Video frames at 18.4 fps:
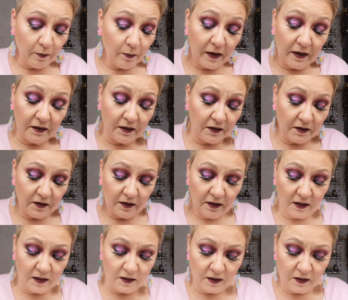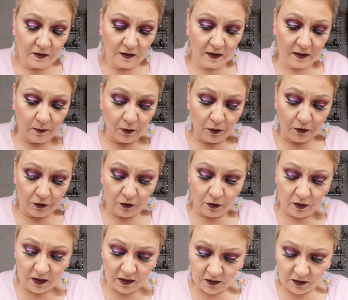the brand doesn't exist anymore.
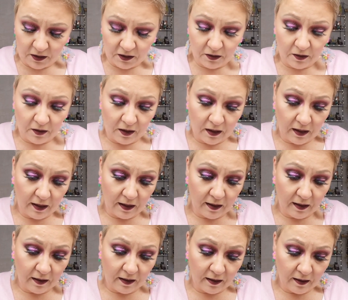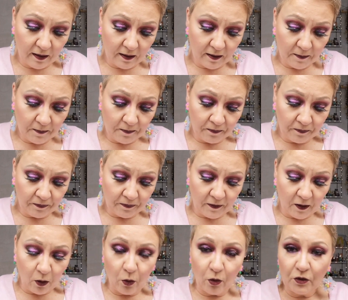So this is the
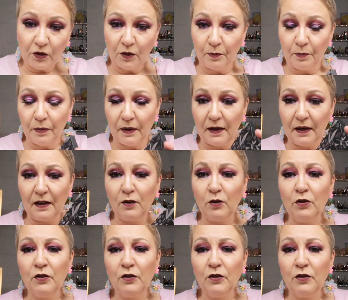autumn palette.